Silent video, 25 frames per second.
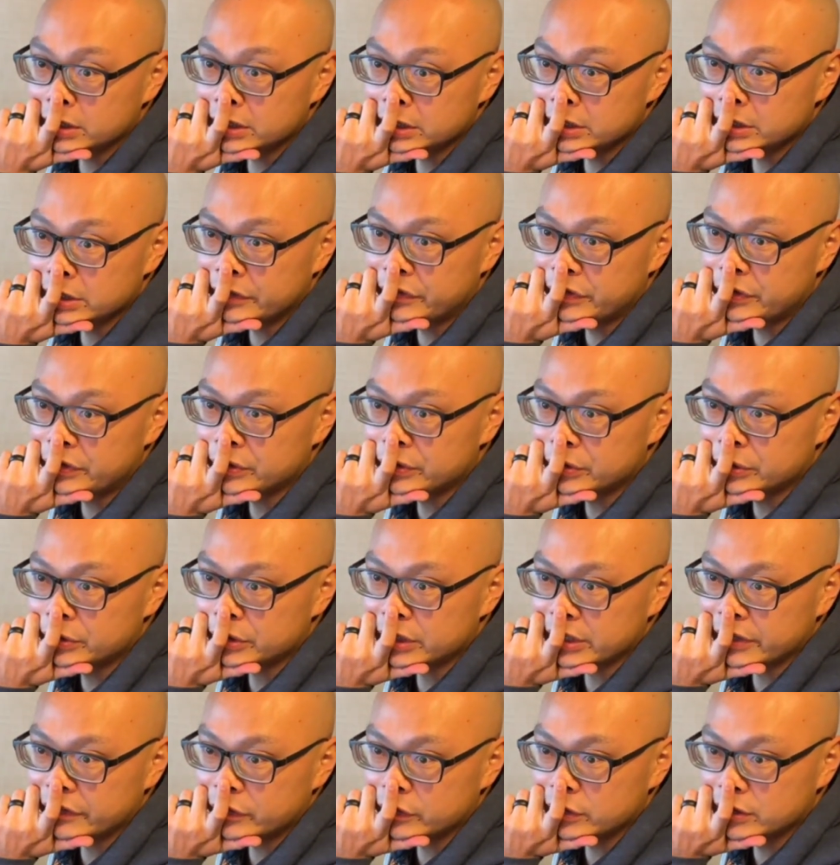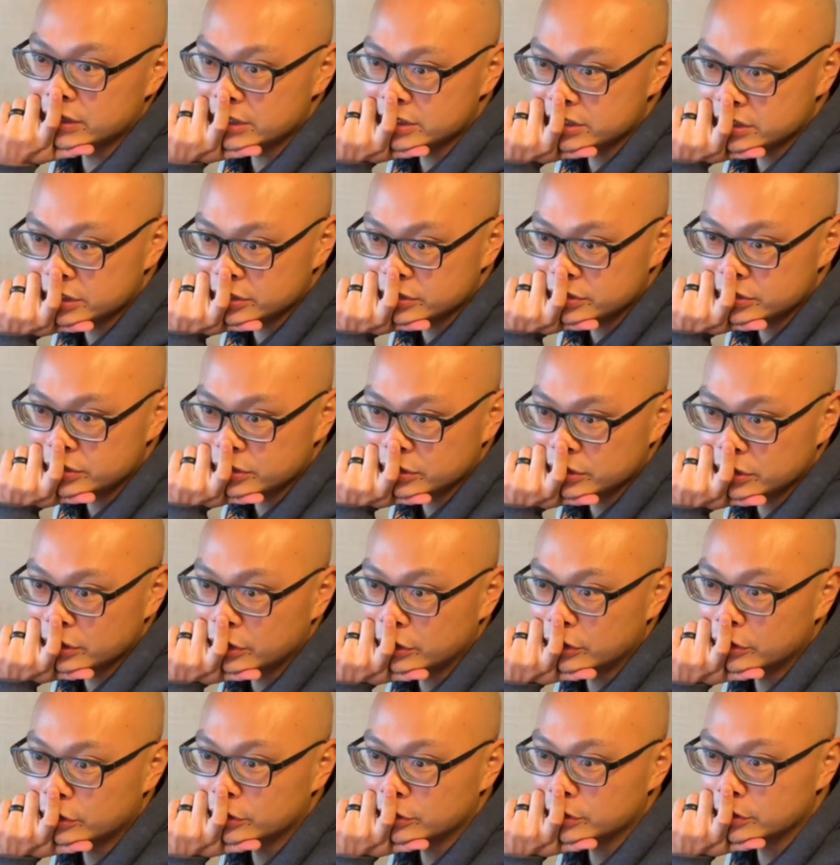if you list it too
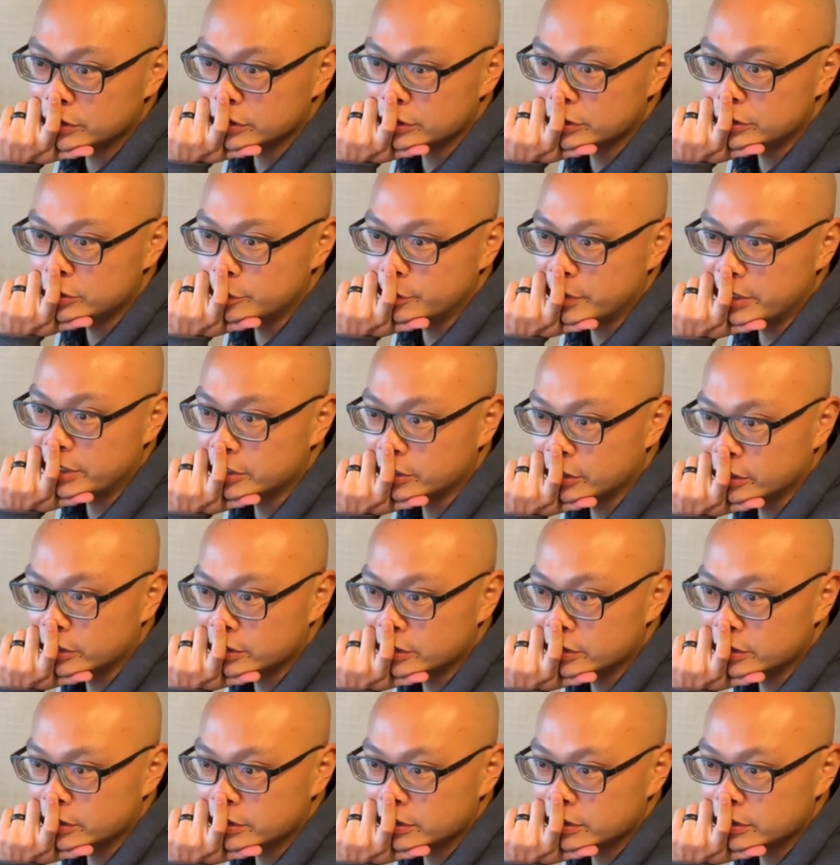low, you may not.